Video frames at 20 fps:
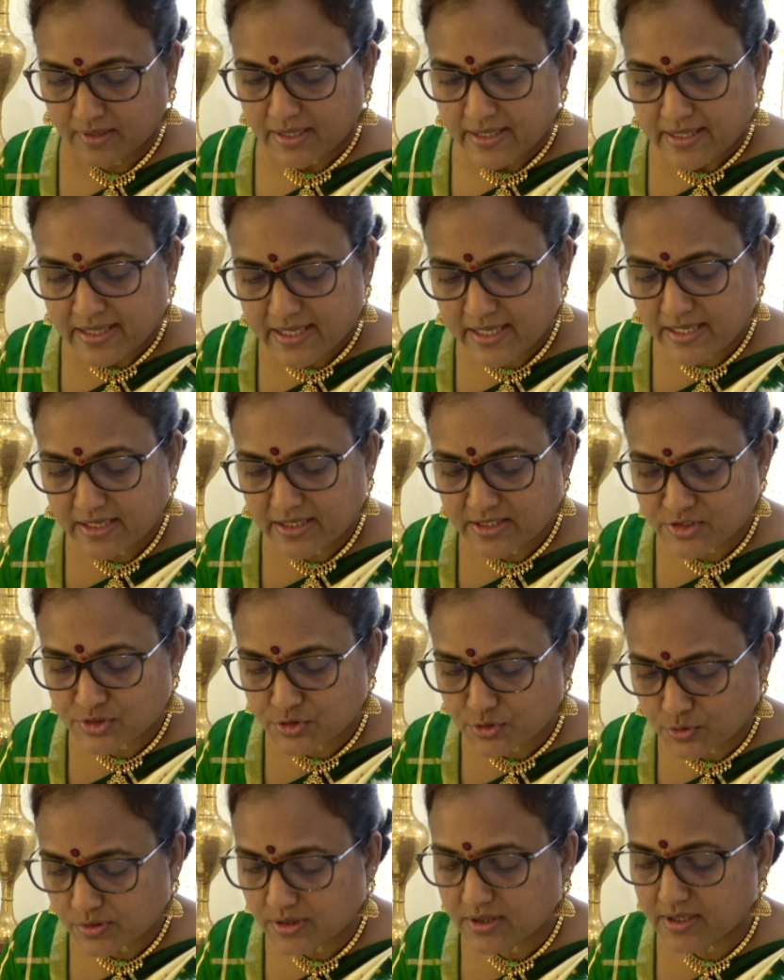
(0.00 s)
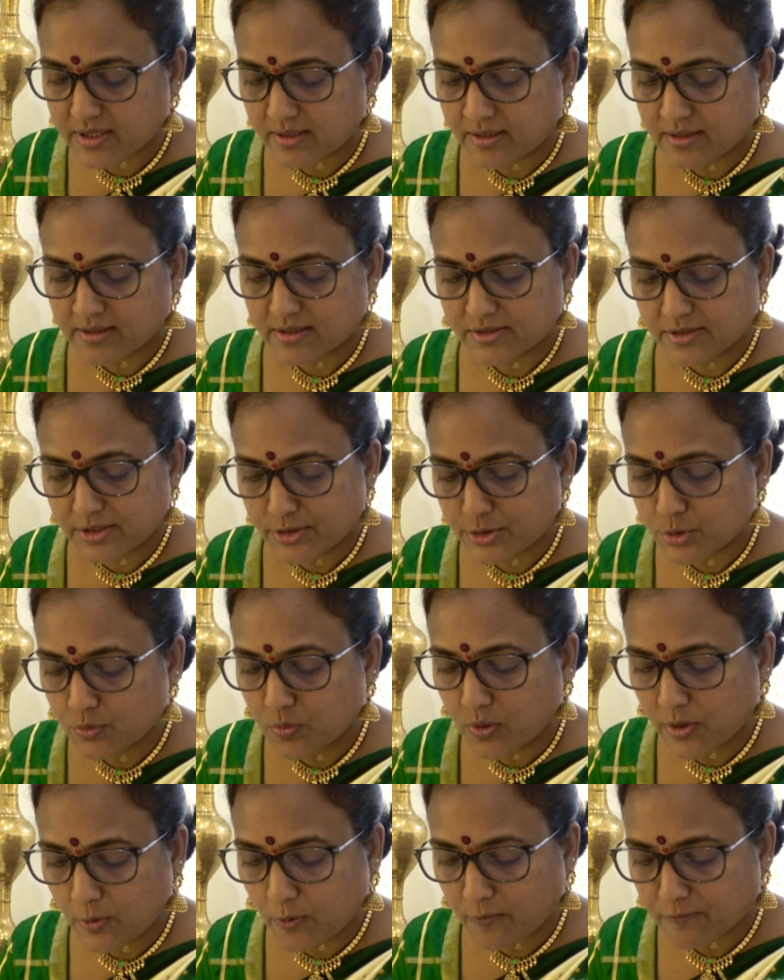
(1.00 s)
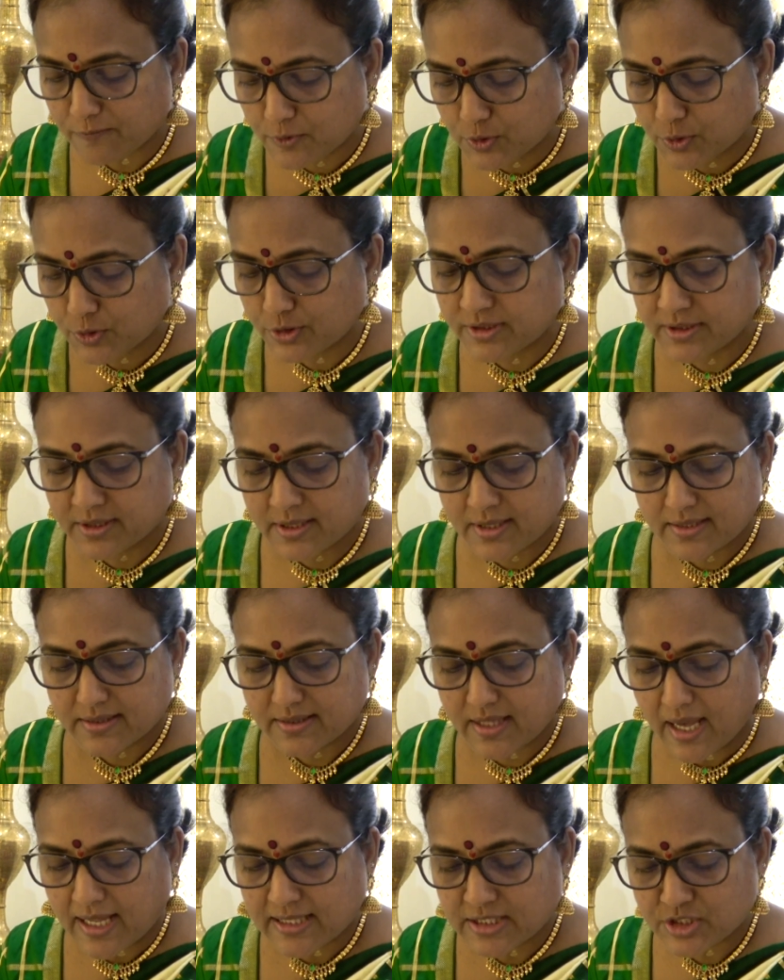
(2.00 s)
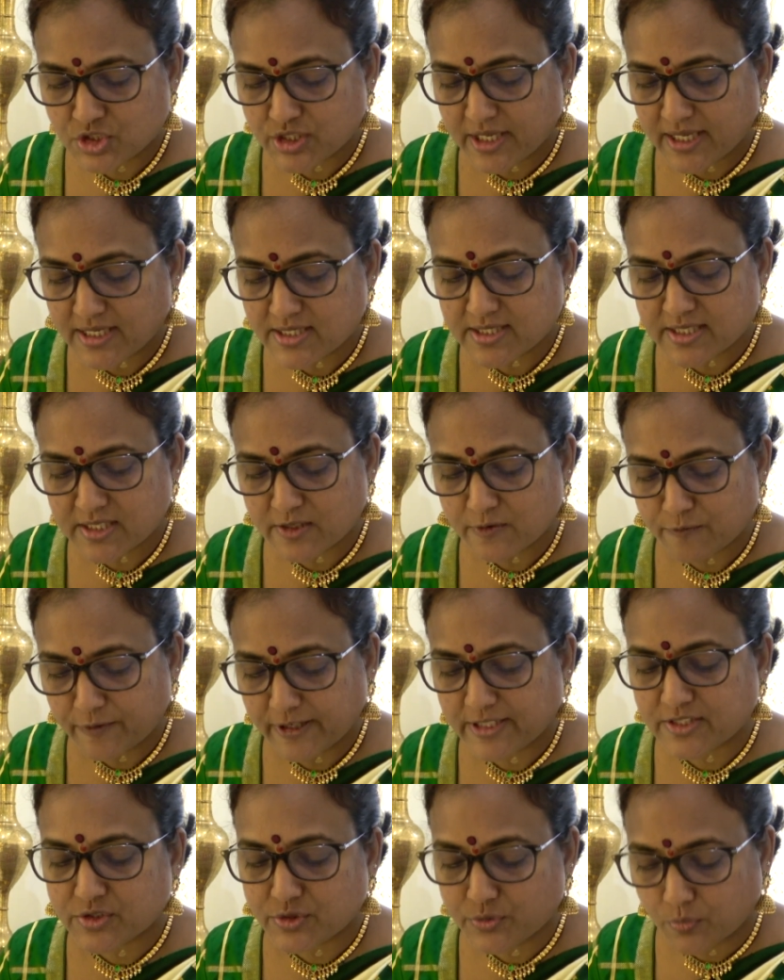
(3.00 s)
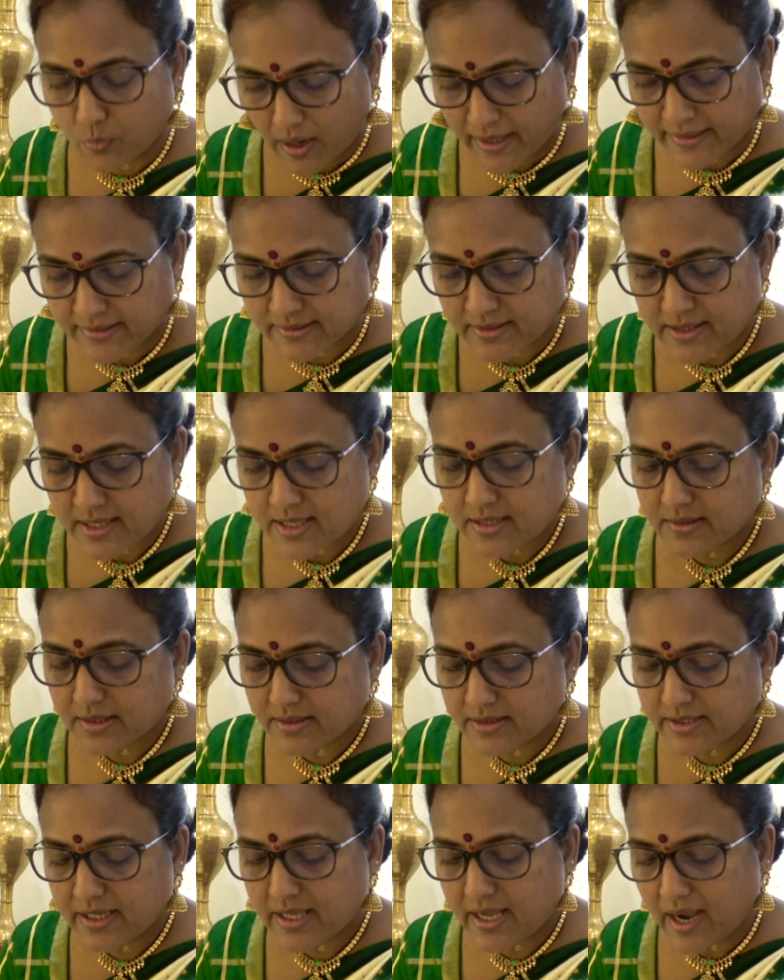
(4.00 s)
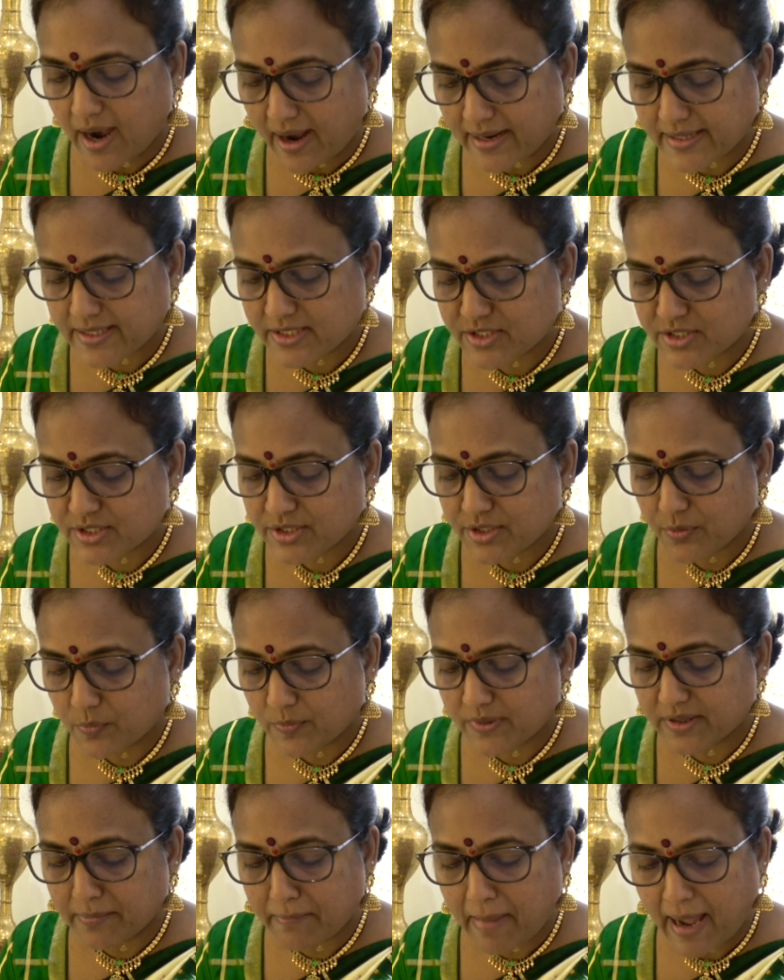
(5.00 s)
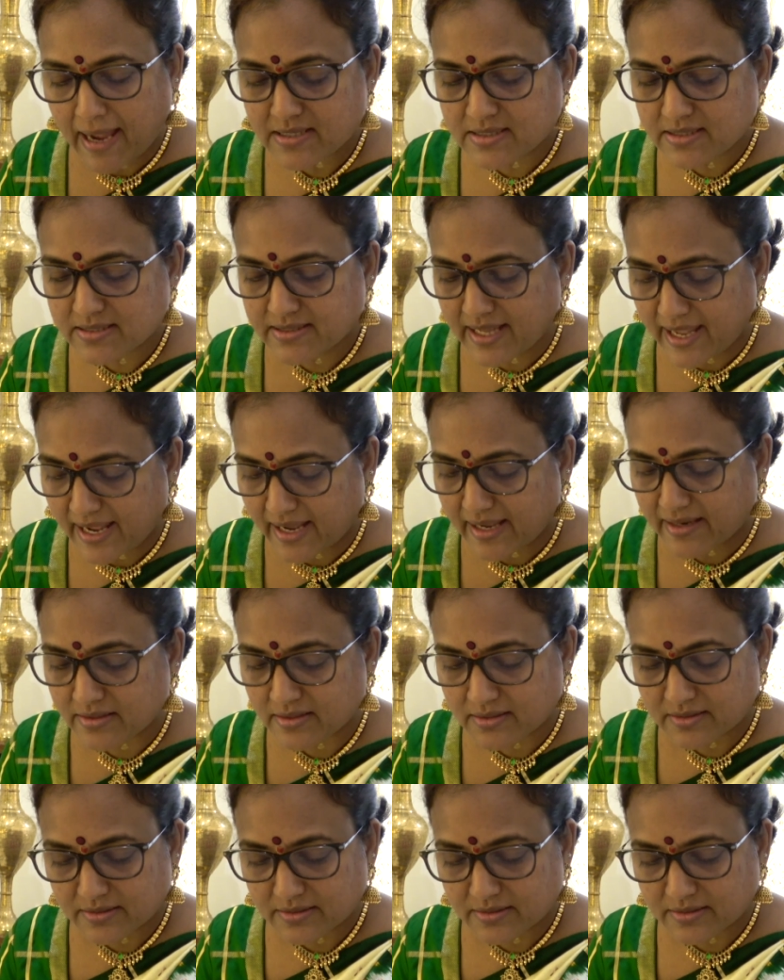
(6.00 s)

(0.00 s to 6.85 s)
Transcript: He is Rudra, the doer of good, the unchanging fixed one, the three-eyed with the matted hair.